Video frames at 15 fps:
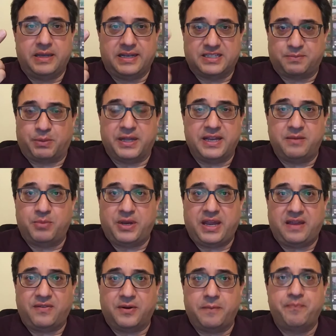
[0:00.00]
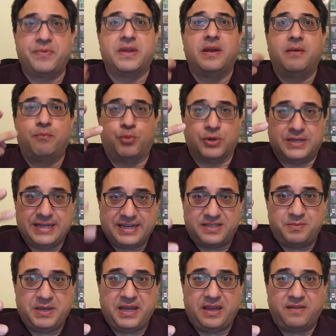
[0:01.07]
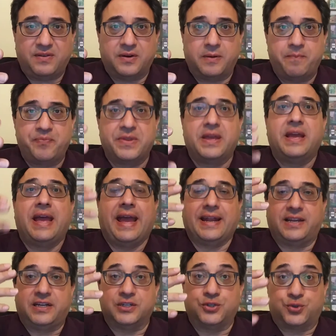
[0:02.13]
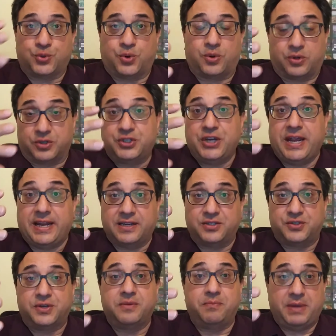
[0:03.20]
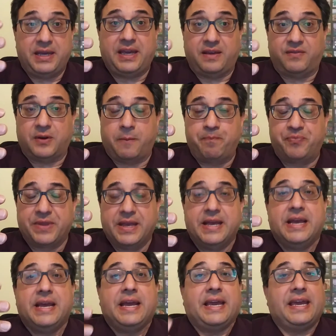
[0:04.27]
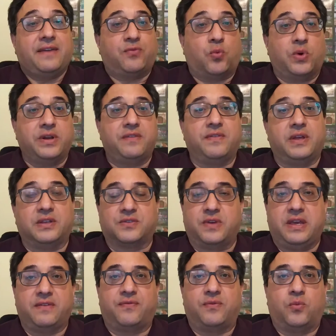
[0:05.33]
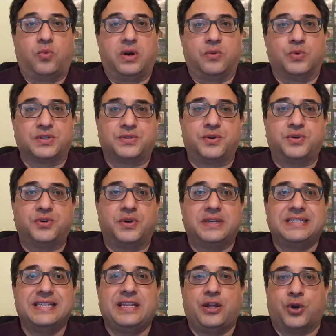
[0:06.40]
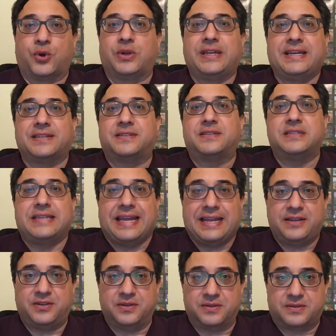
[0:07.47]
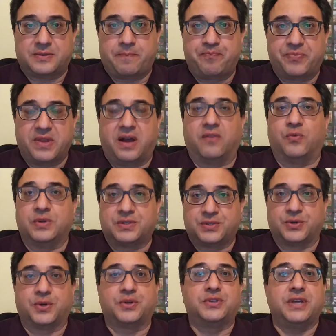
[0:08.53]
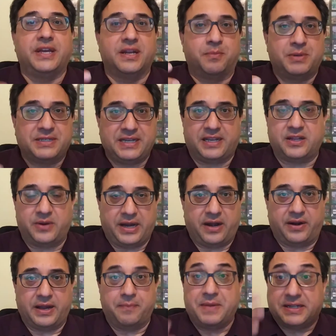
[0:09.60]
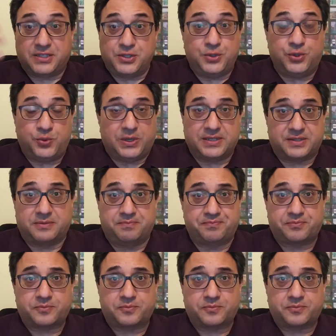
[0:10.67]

explain behavior, predict behavior, and control or change behavior. If a researcher is in the earliest stages of research in a particular area, it's new to us.